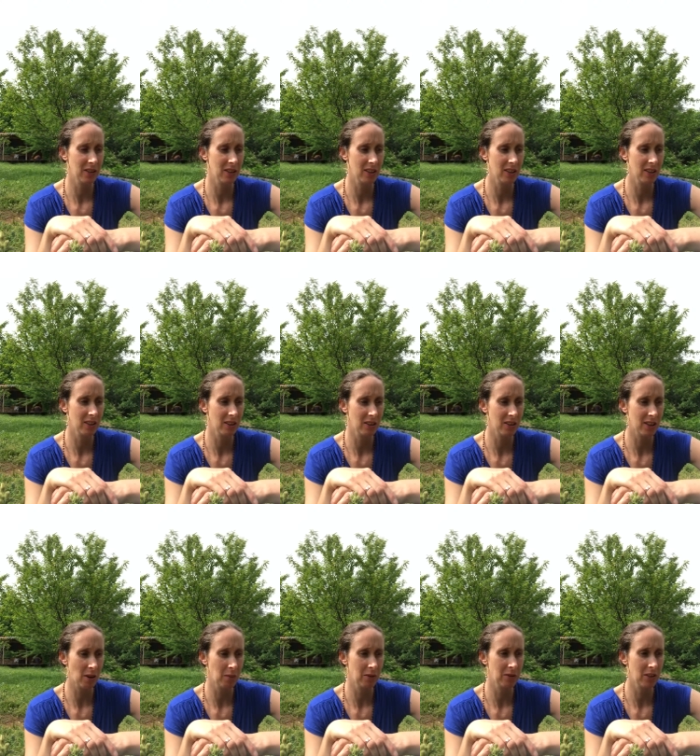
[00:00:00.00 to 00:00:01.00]
that you know
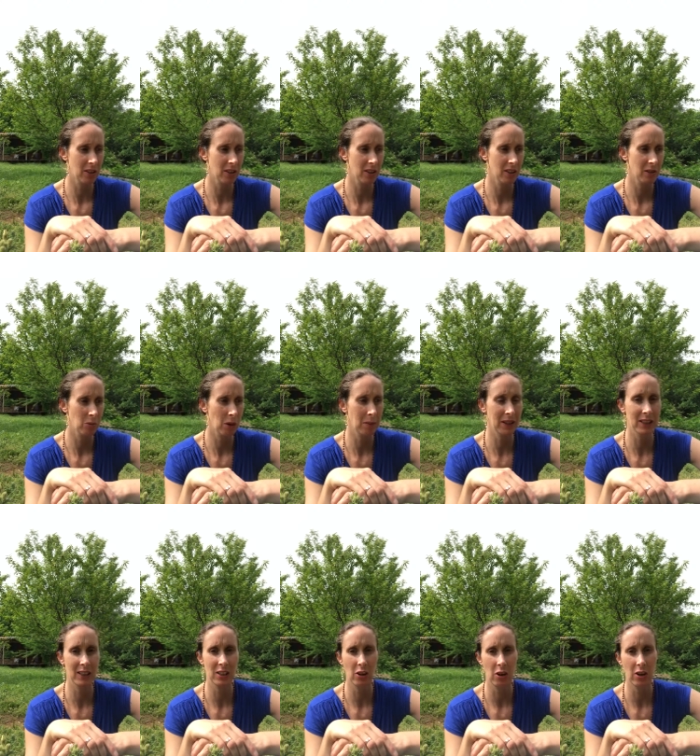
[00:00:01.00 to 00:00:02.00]
some of the women
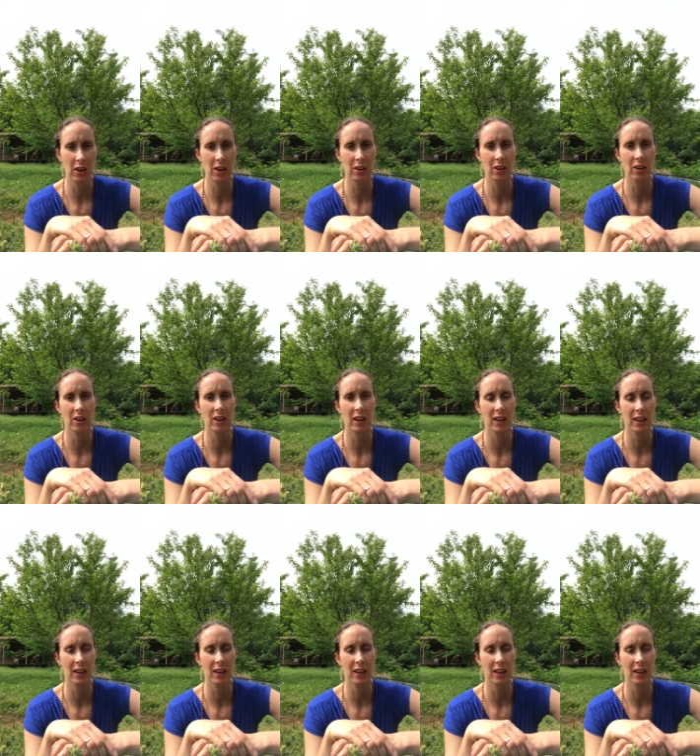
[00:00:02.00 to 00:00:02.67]
in yoga,